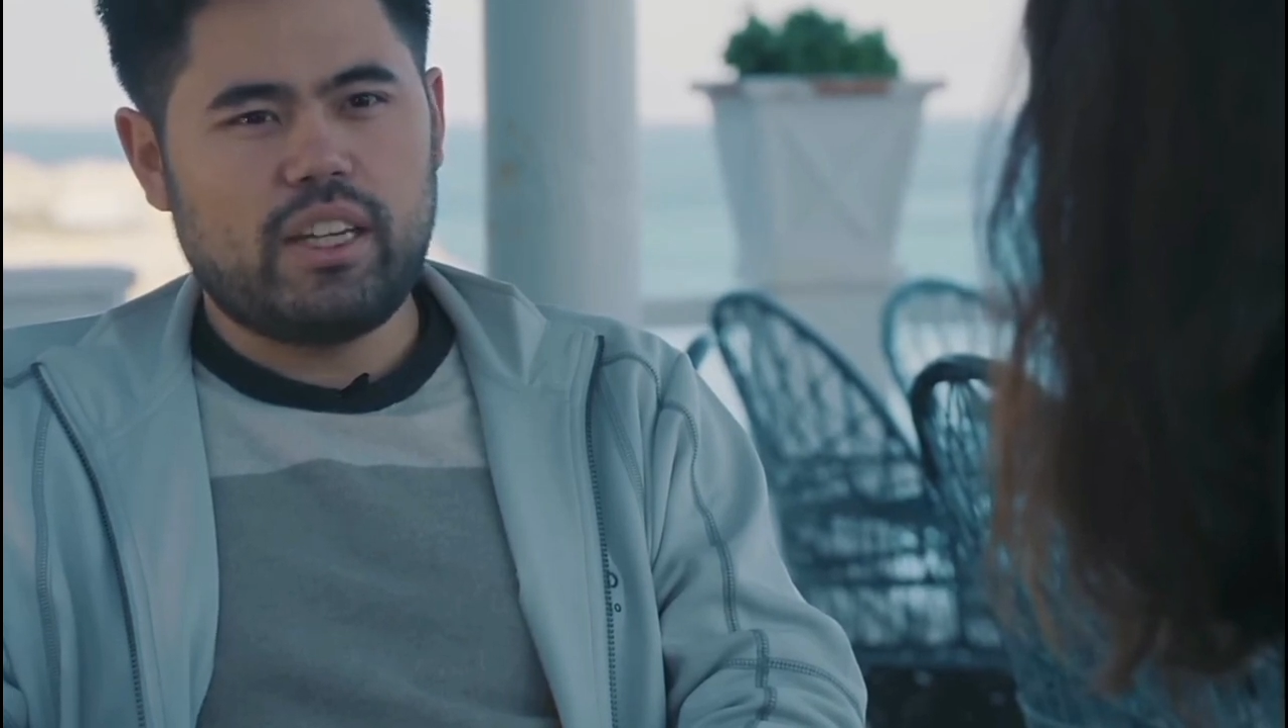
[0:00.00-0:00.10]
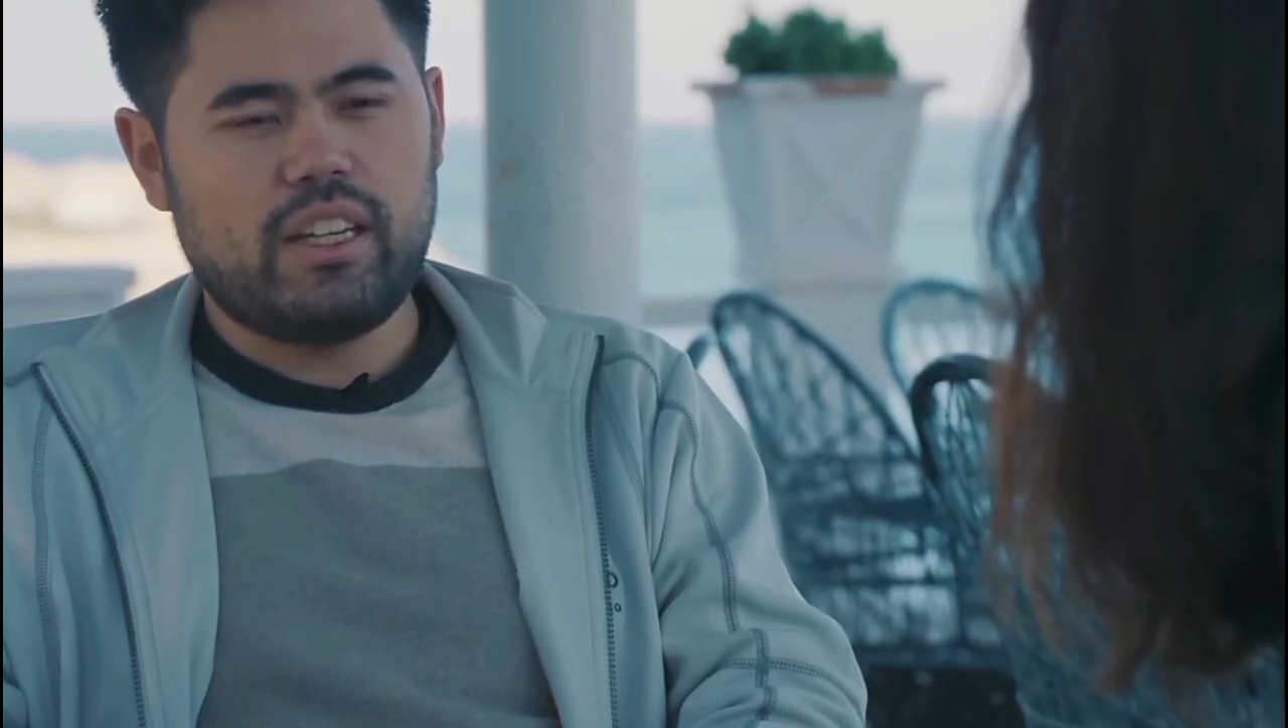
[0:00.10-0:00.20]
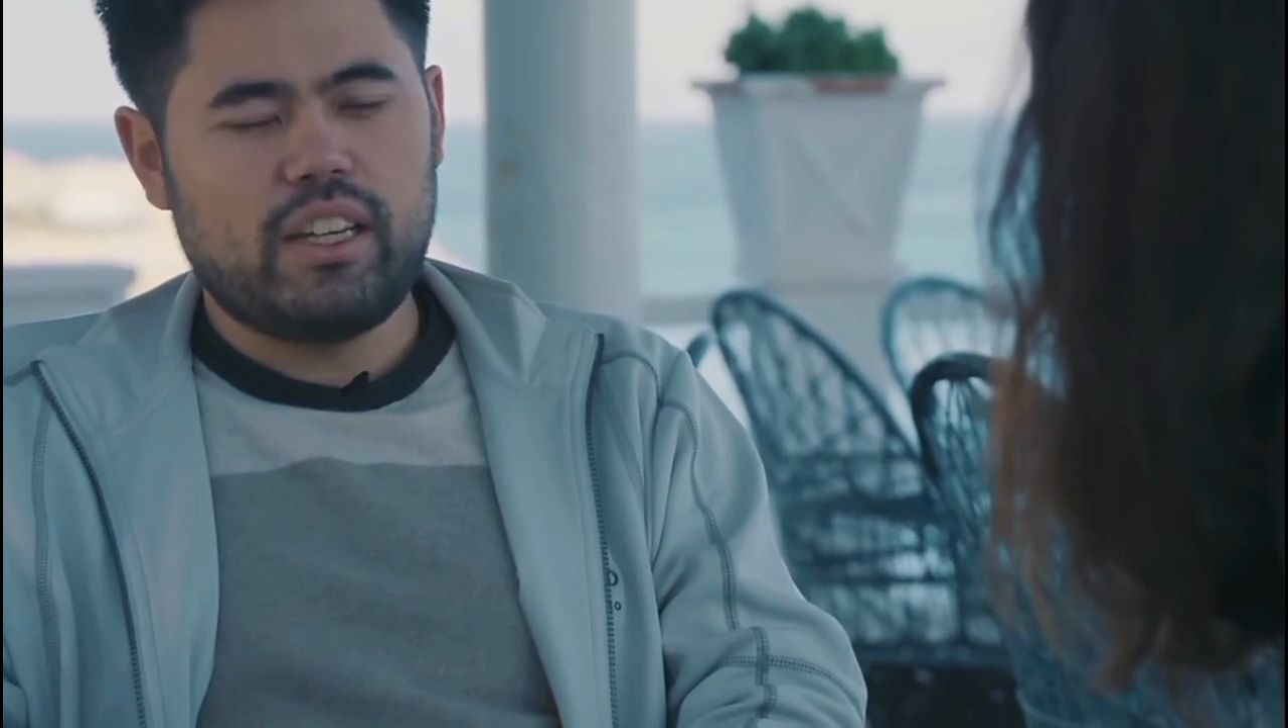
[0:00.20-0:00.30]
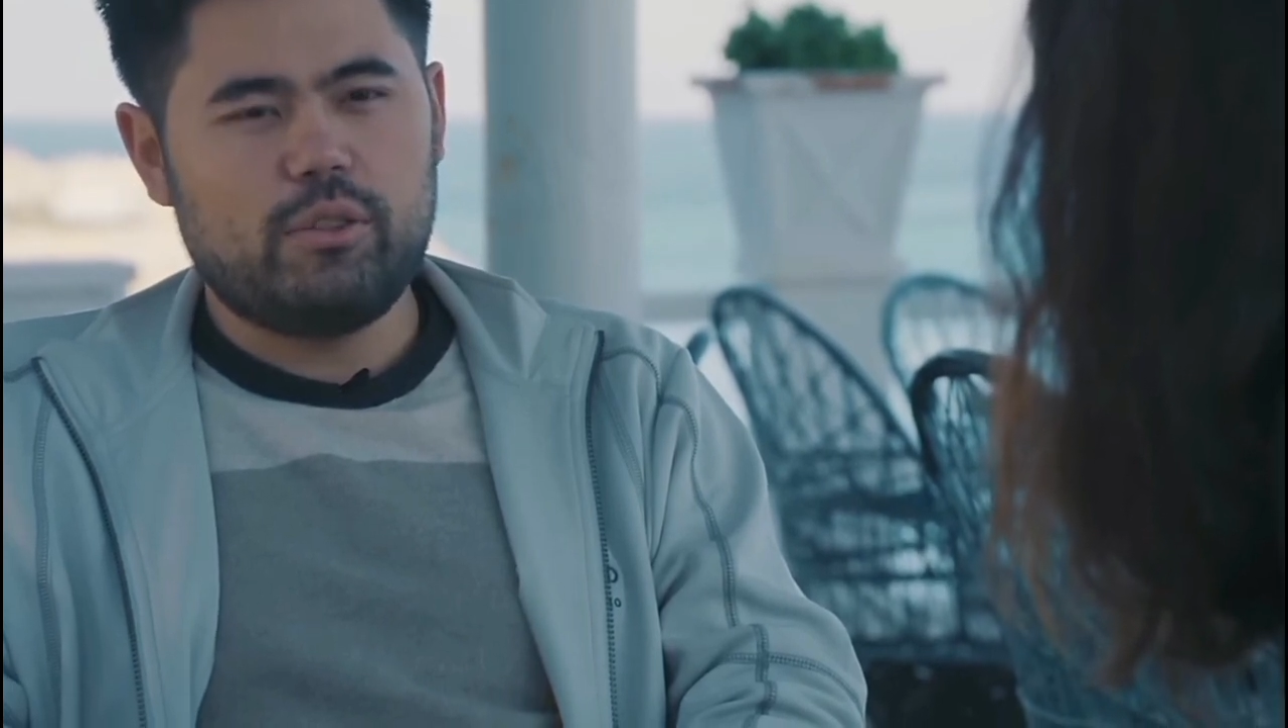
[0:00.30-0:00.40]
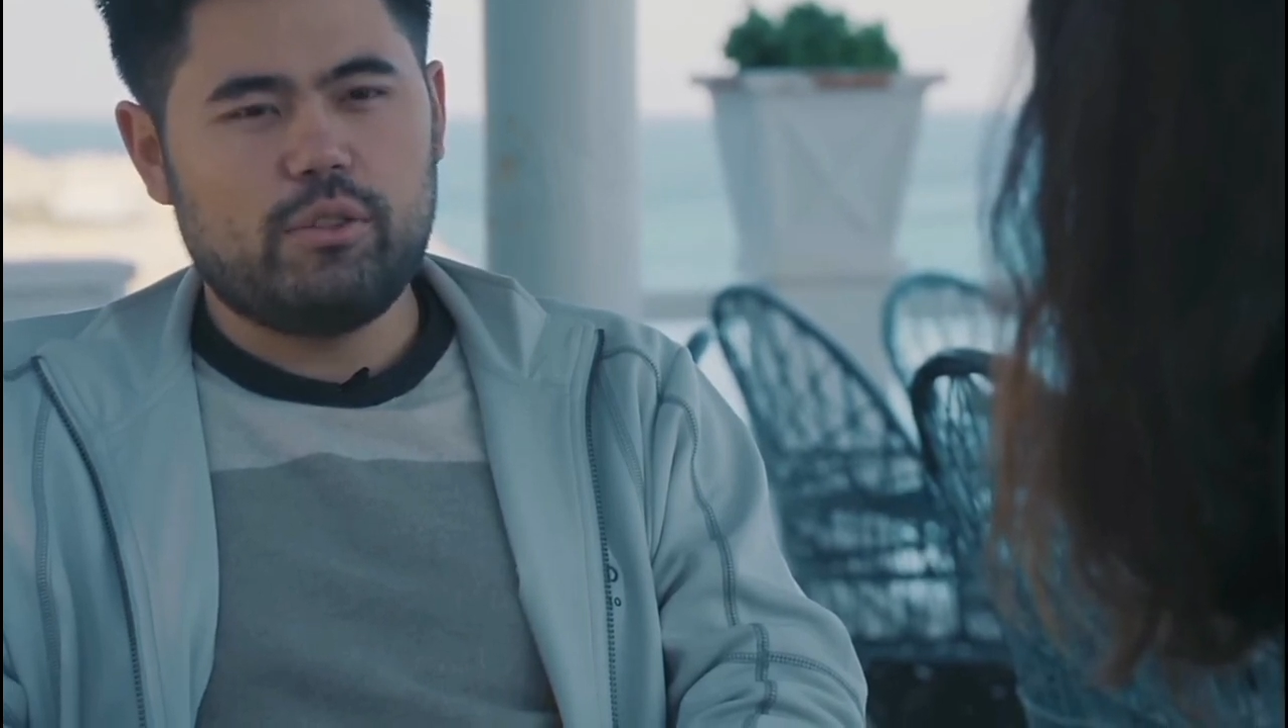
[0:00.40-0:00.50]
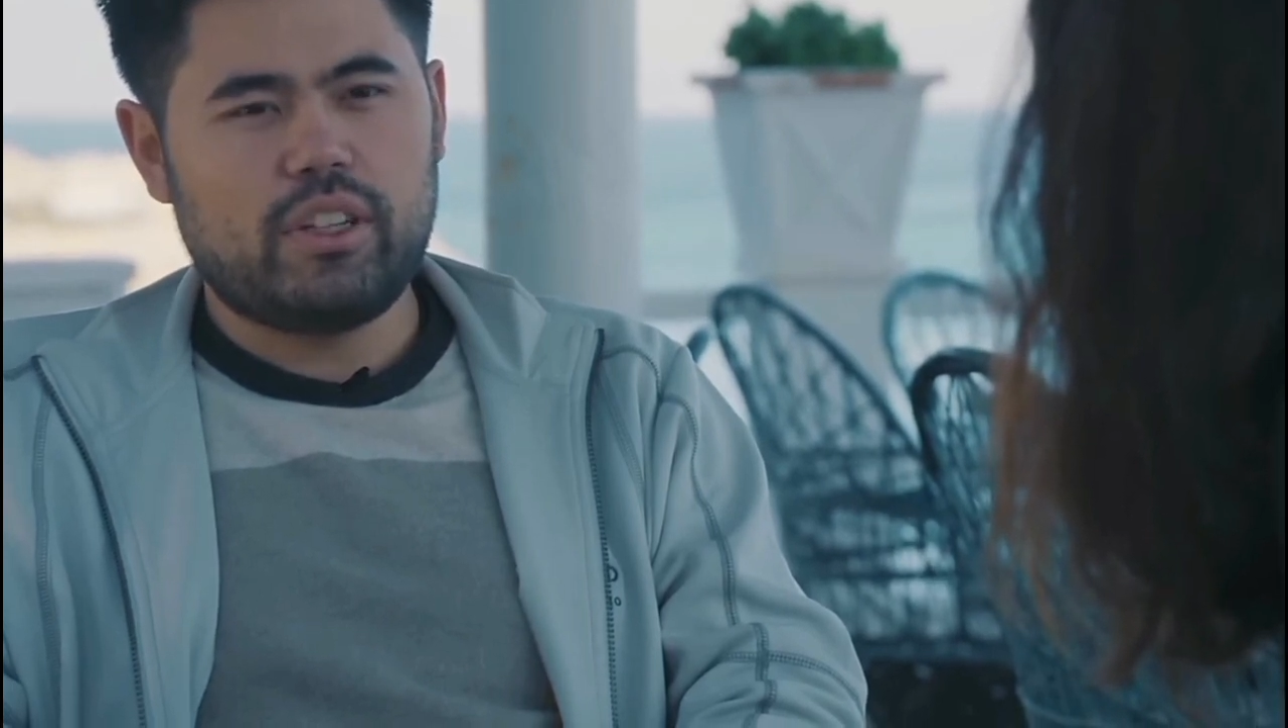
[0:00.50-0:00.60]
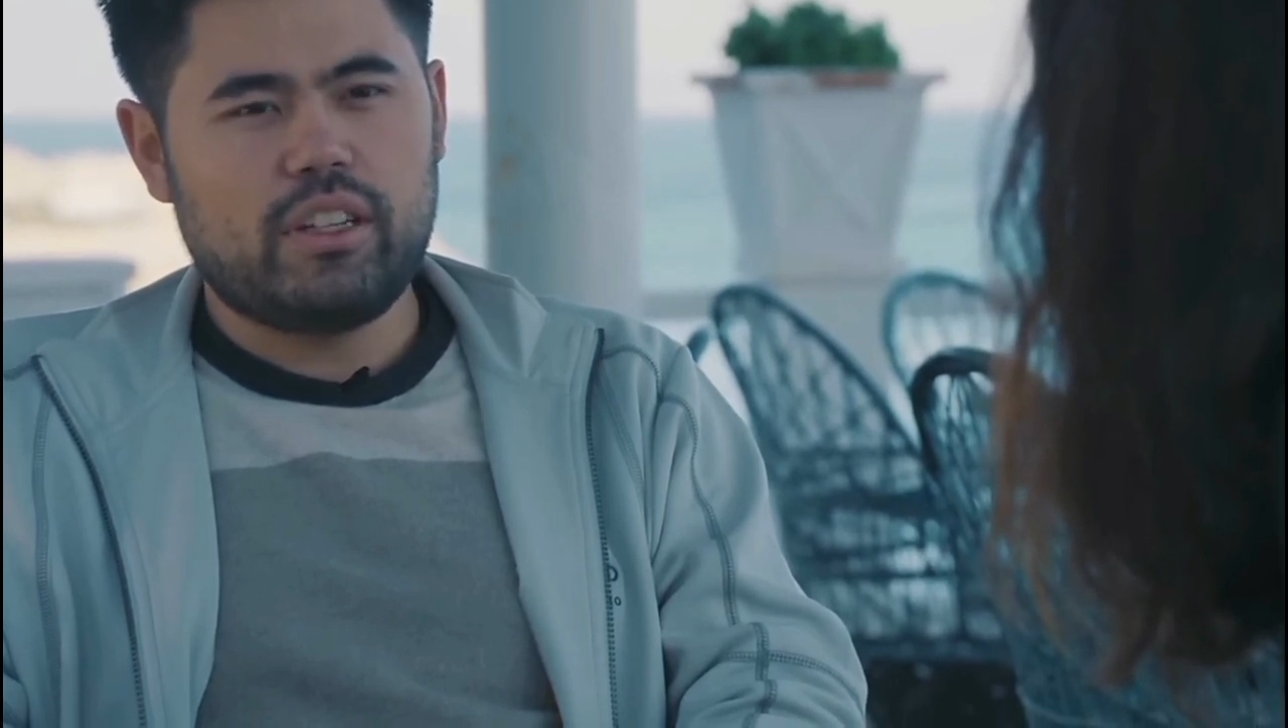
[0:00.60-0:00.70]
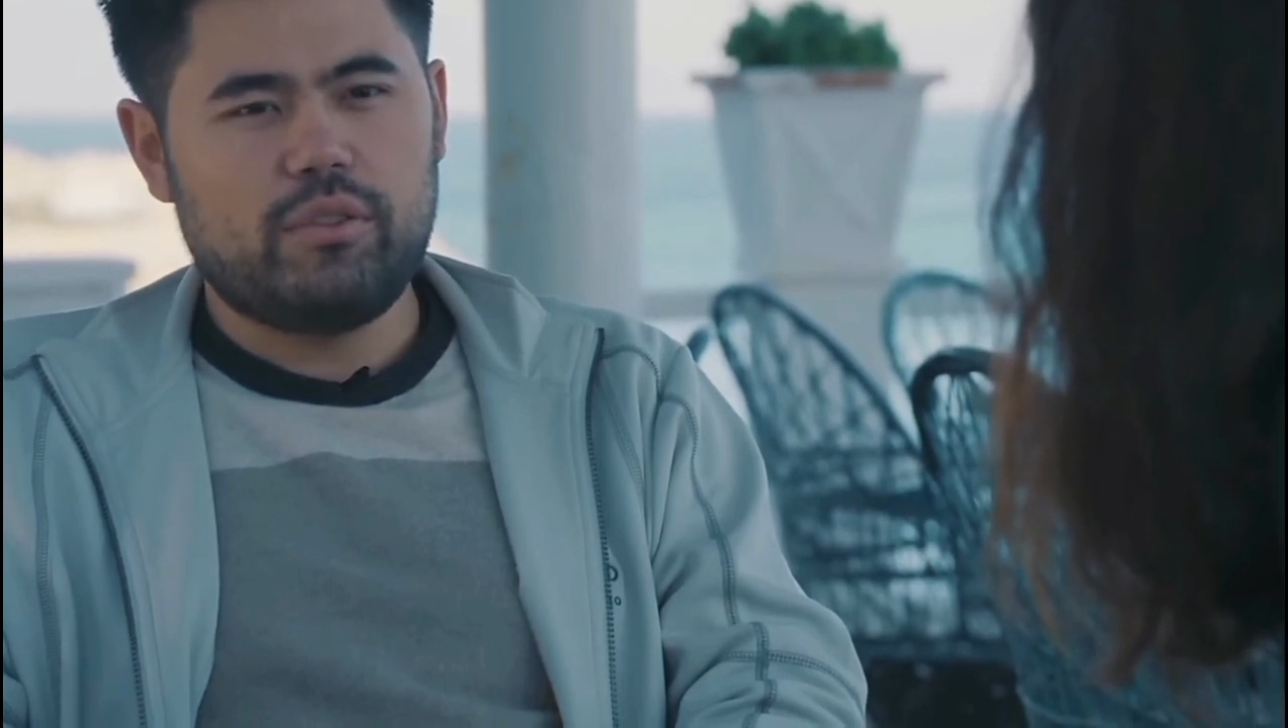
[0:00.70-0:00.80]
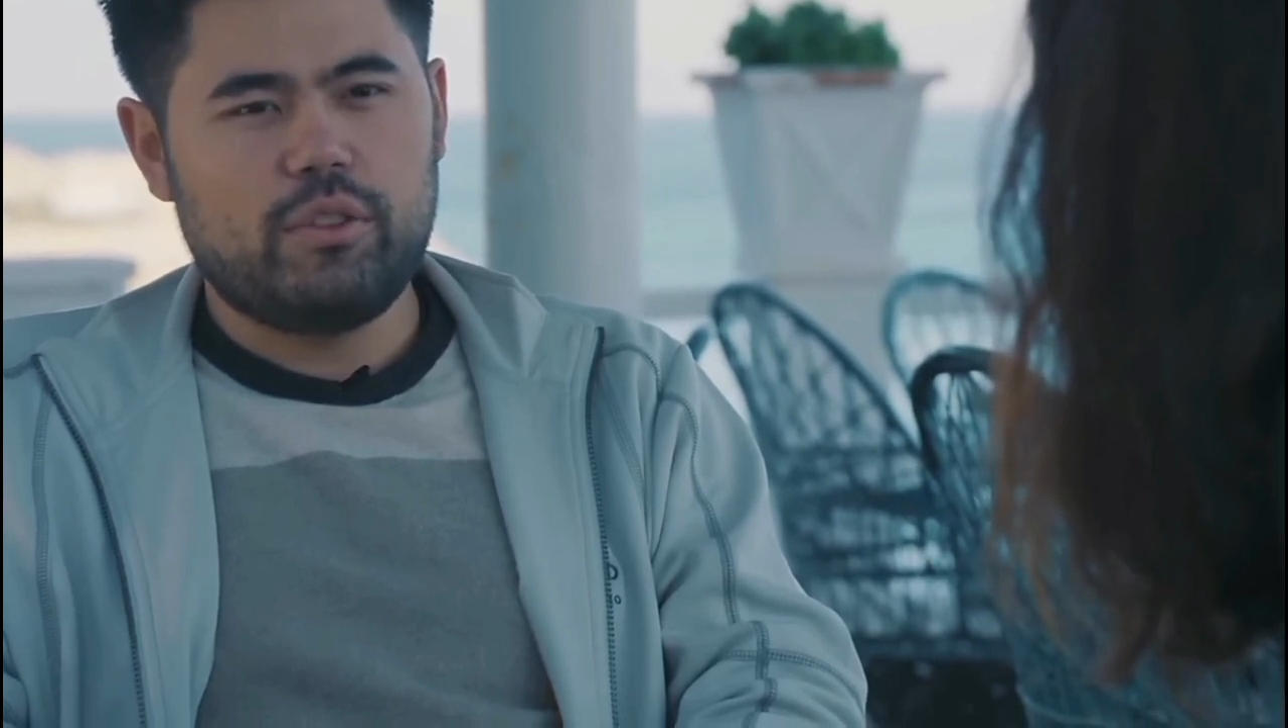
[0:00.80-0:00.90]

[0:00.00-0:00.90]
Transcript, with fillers: I, I do tend